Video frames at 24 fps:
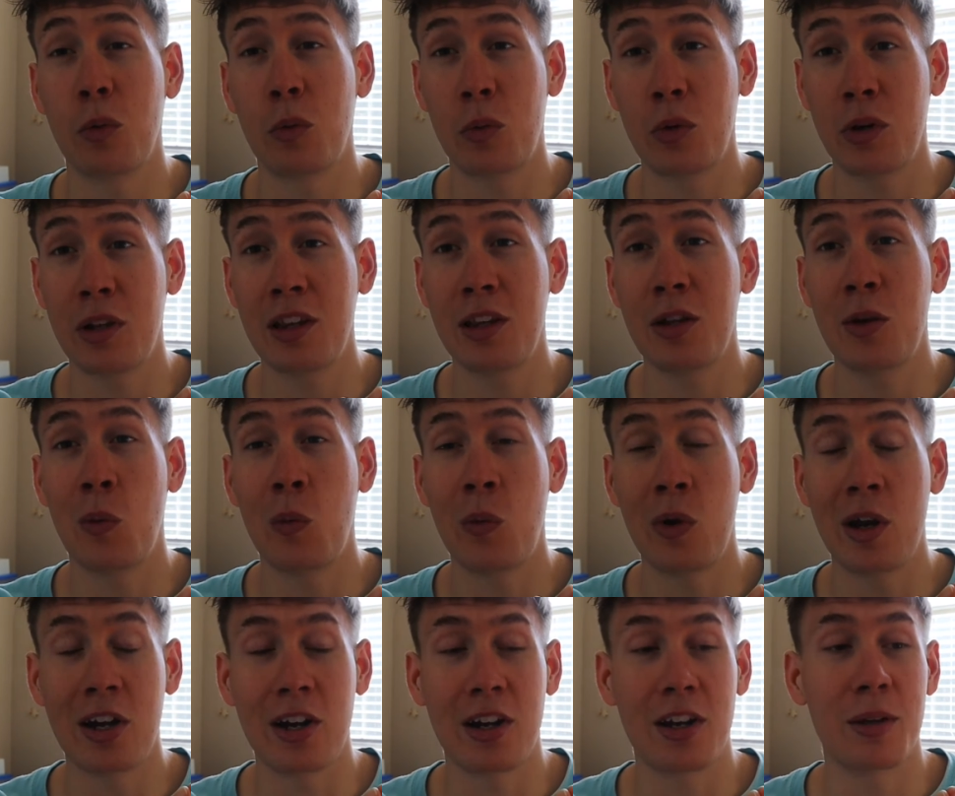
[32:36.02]

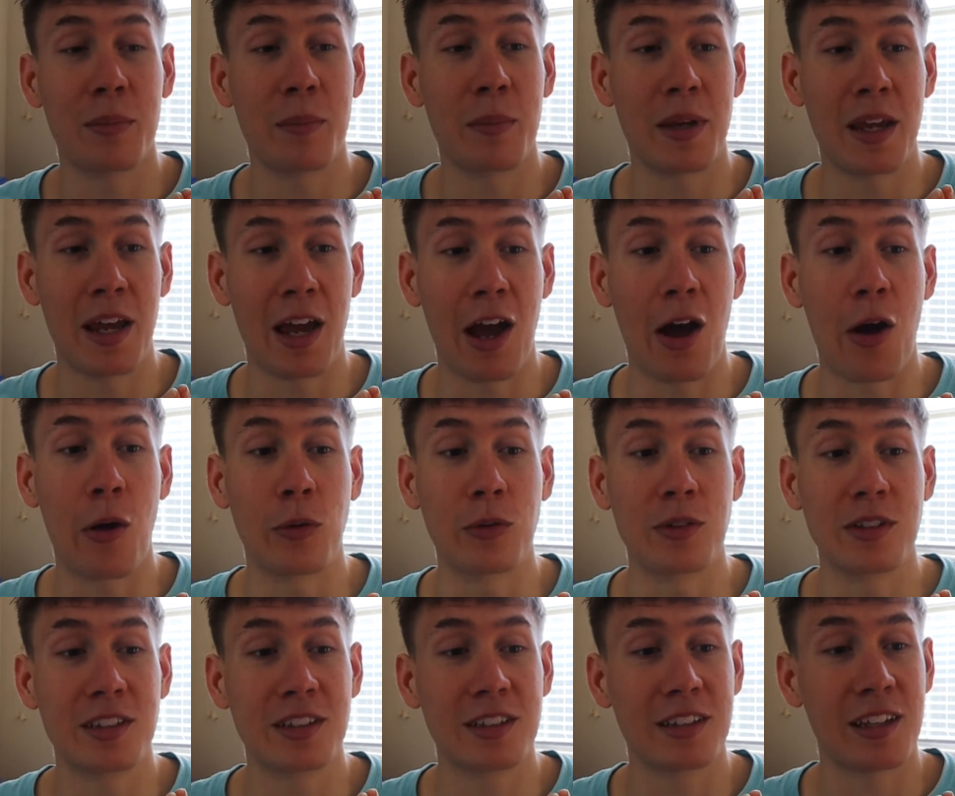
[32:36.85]
weirding me
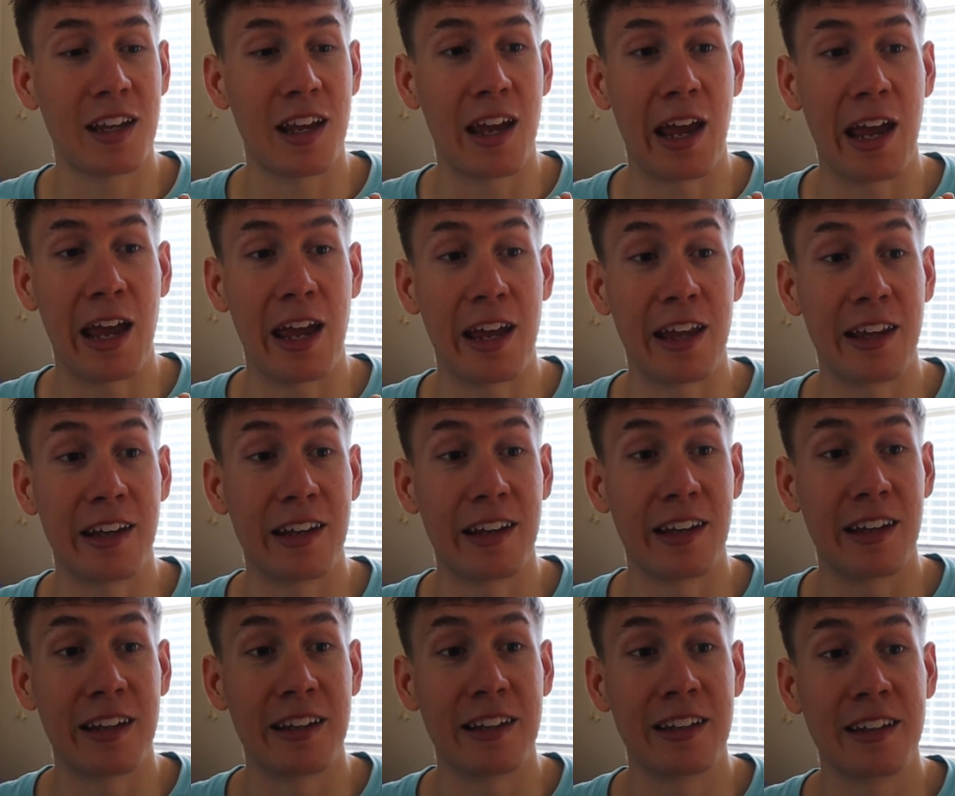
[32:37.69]
out,
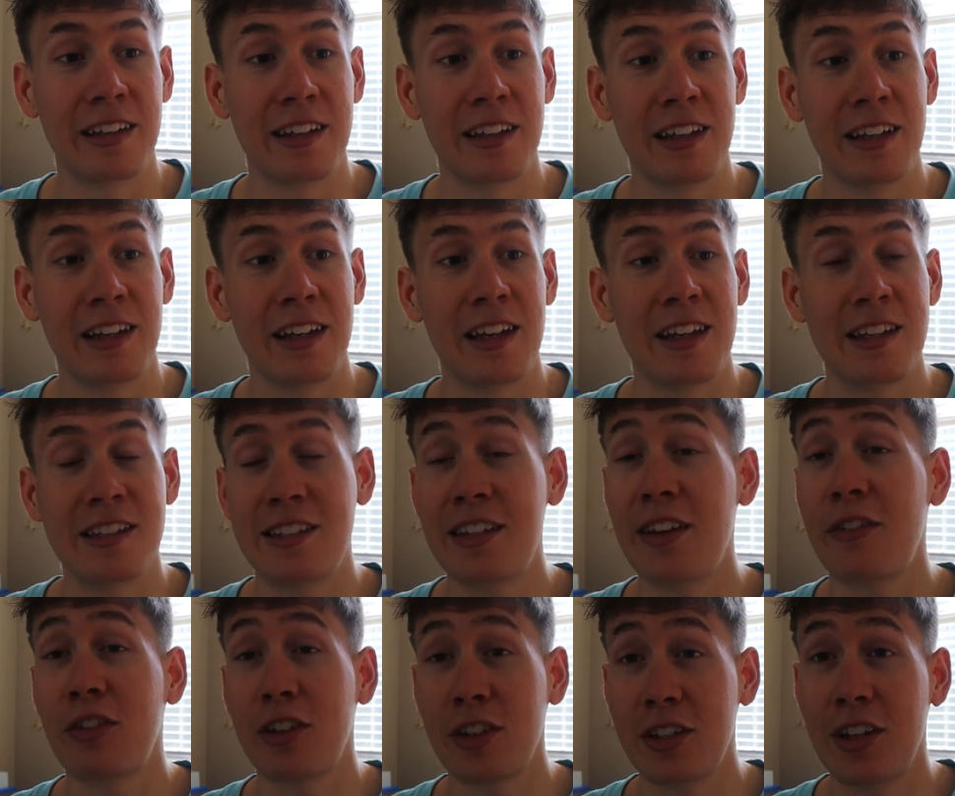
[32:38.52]
and it's
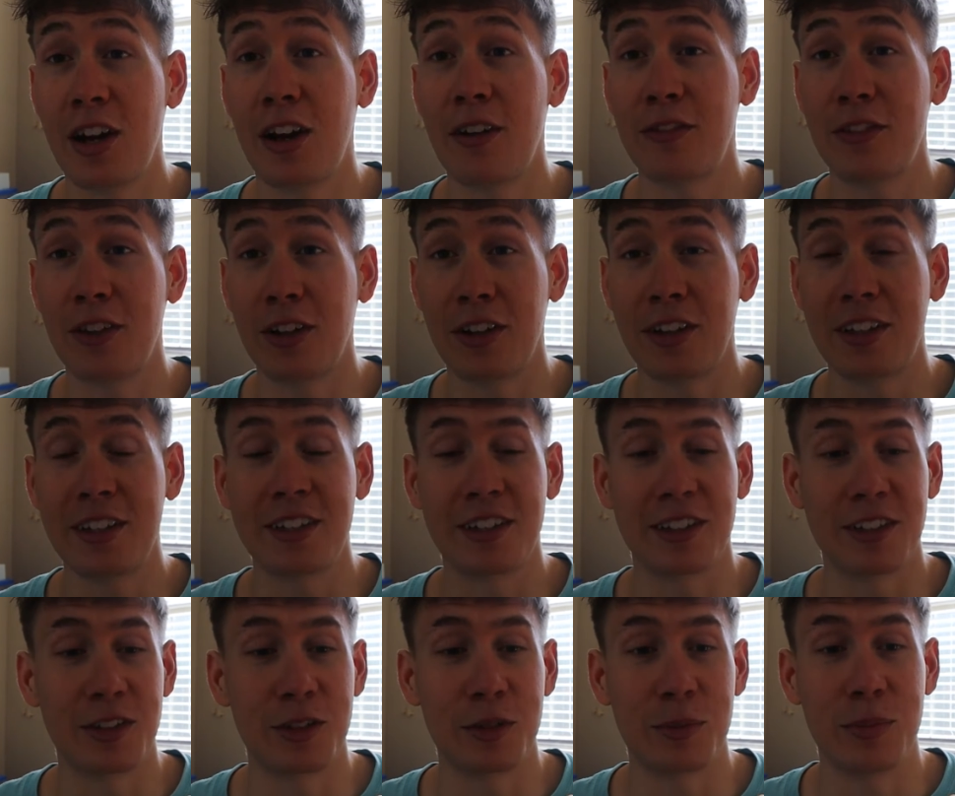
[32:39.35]
definitely tough to
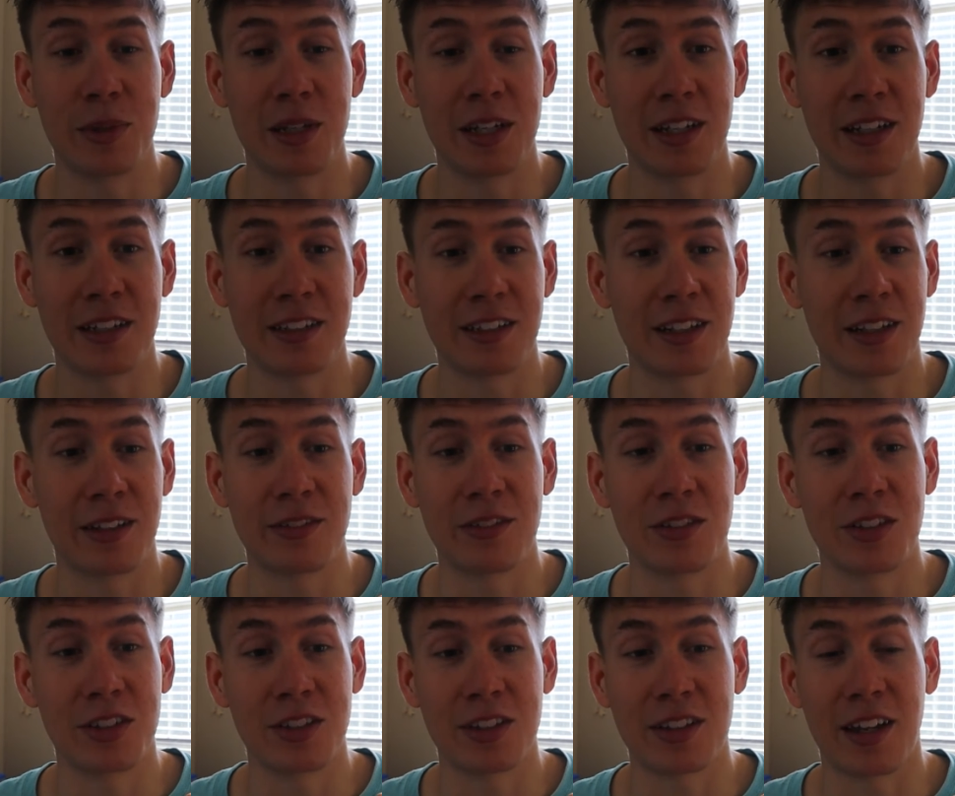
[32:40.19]
listen to because
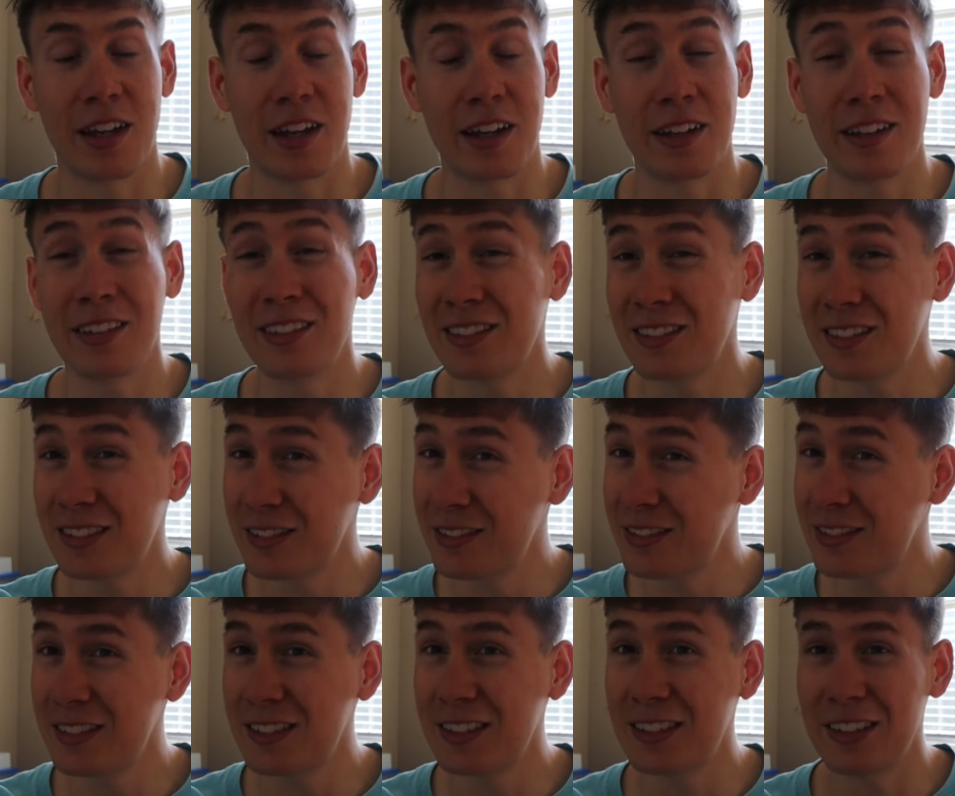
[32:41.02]
I'm just like,
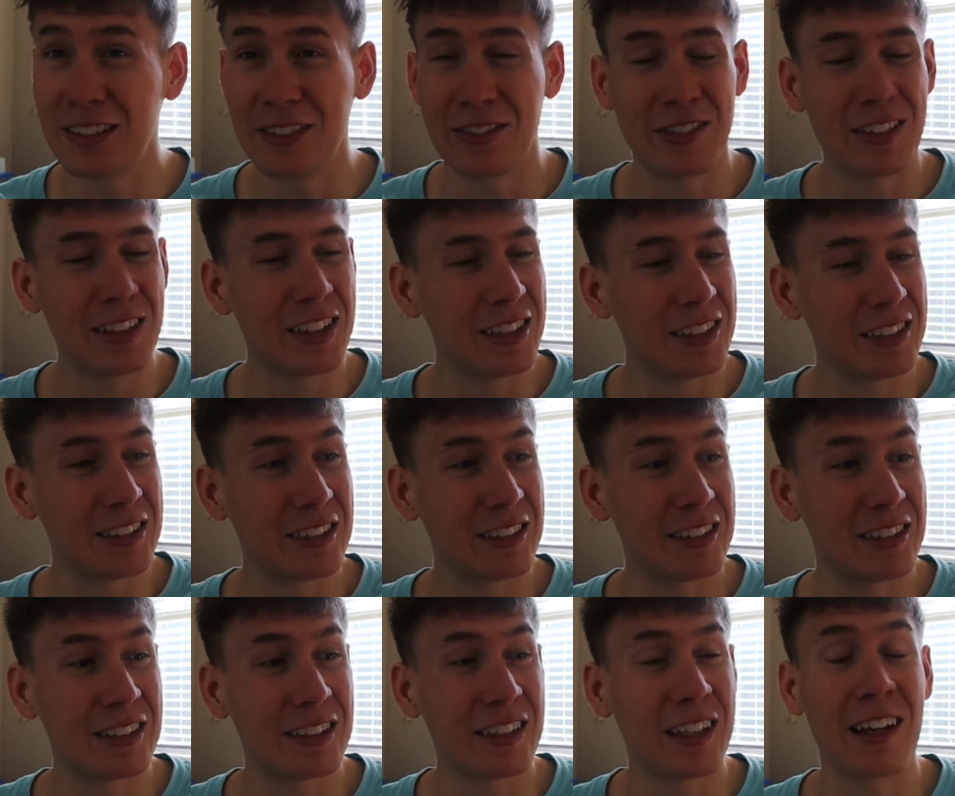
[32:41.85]
ooh, what is
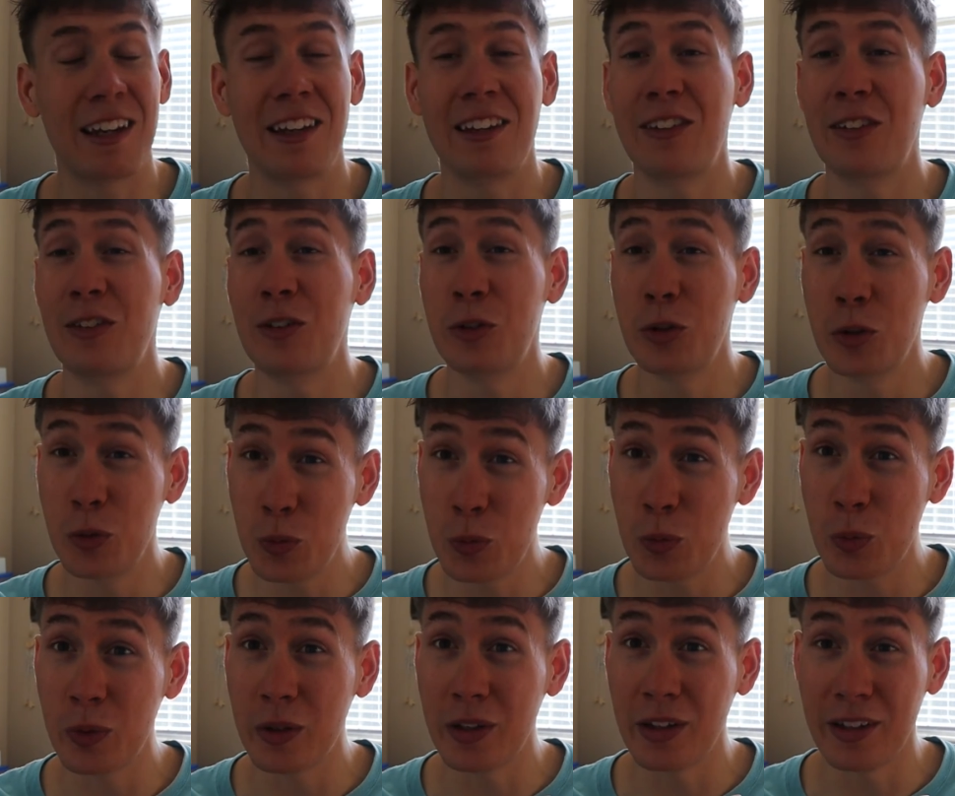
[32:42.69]
this guy
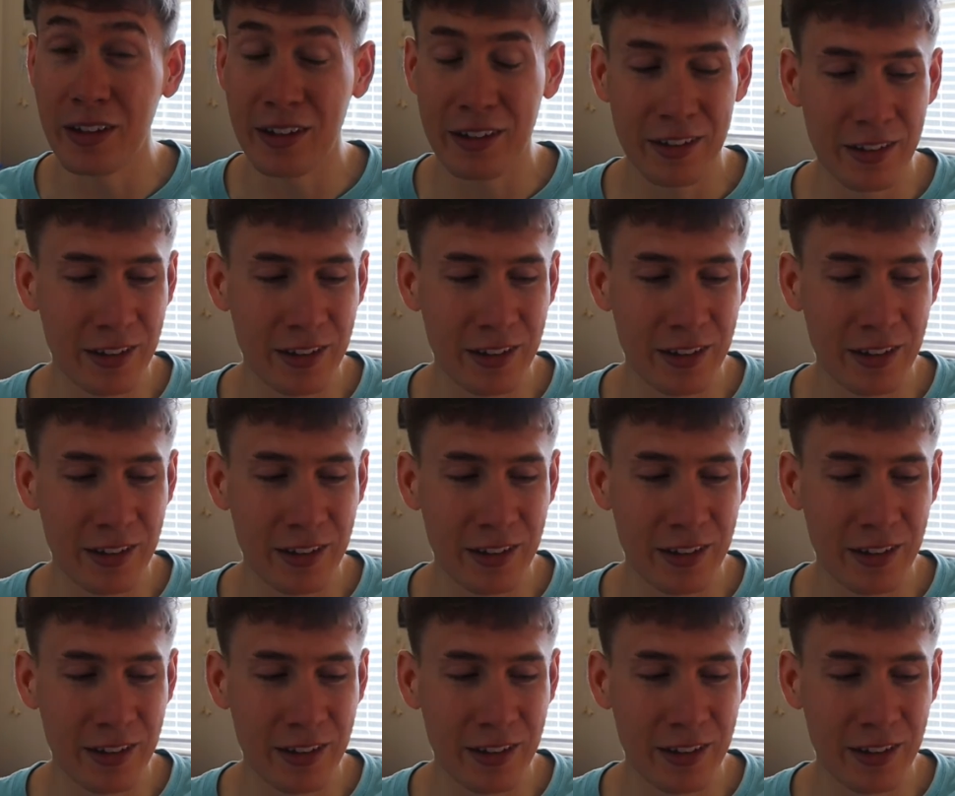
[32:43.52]
doing?